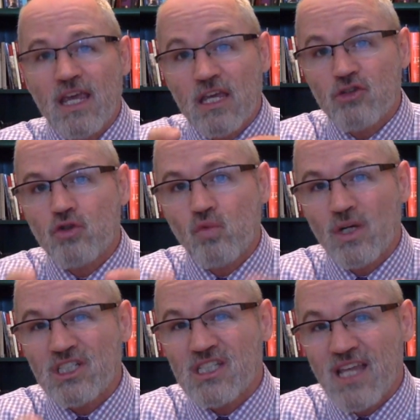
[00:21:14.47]
into
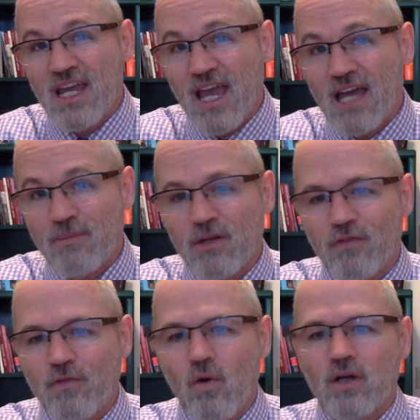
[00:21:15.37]
which they had been
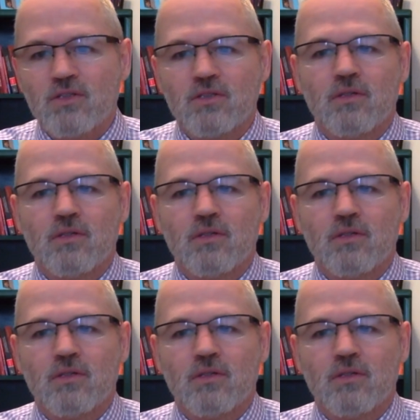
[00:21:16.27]
forced.